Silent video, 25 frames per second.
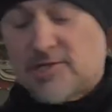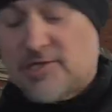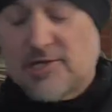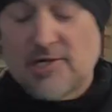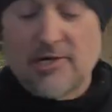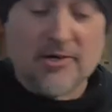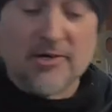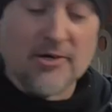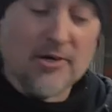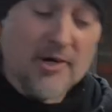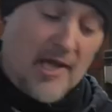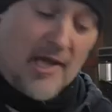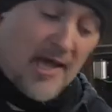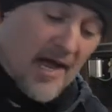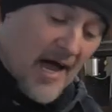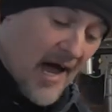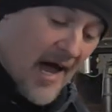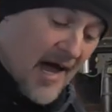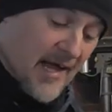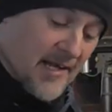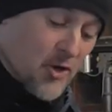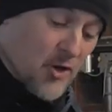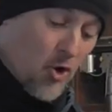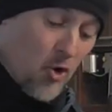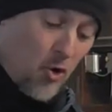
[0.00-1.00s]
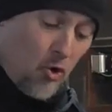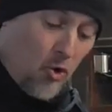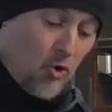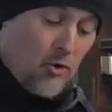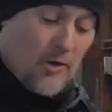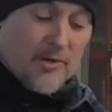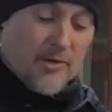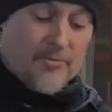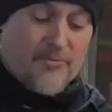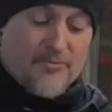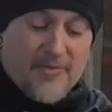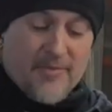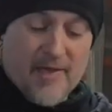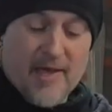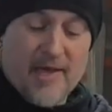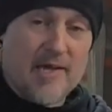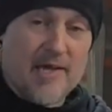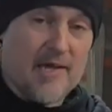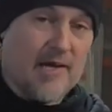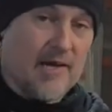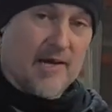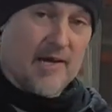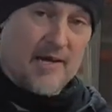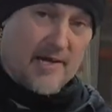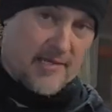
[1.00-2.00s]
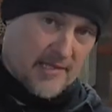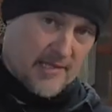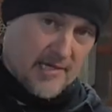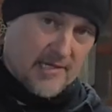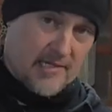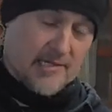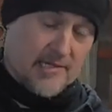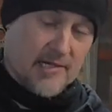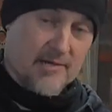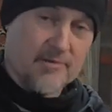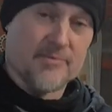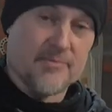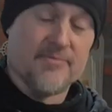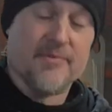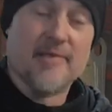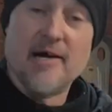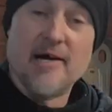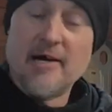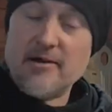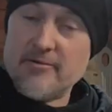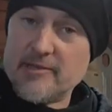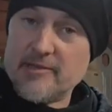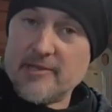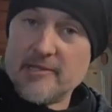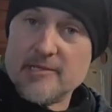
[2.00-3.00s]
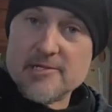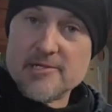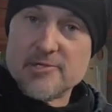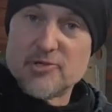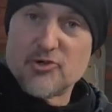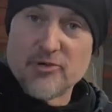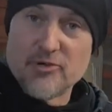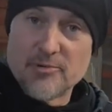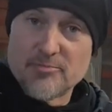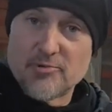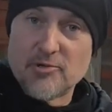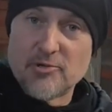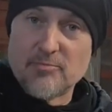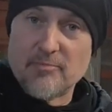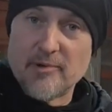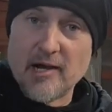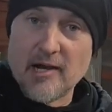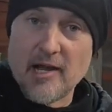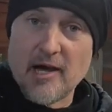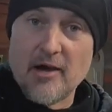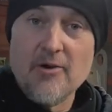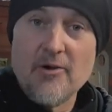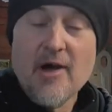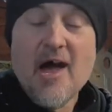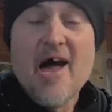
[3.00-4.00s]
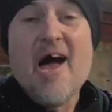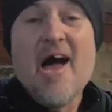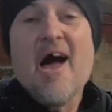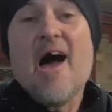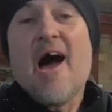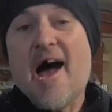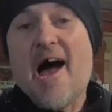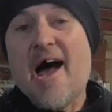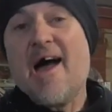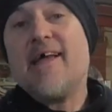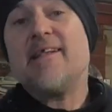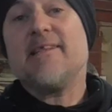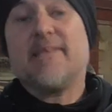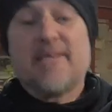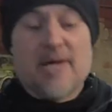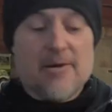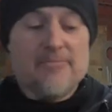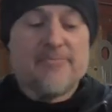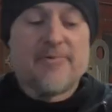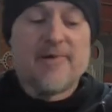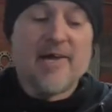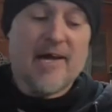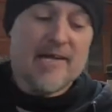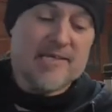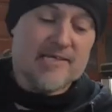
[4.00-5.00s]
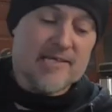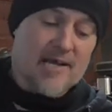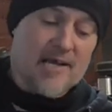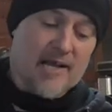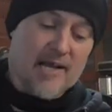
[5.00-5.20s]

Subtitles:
store, and all of the details for that are in the description below. And don't forget to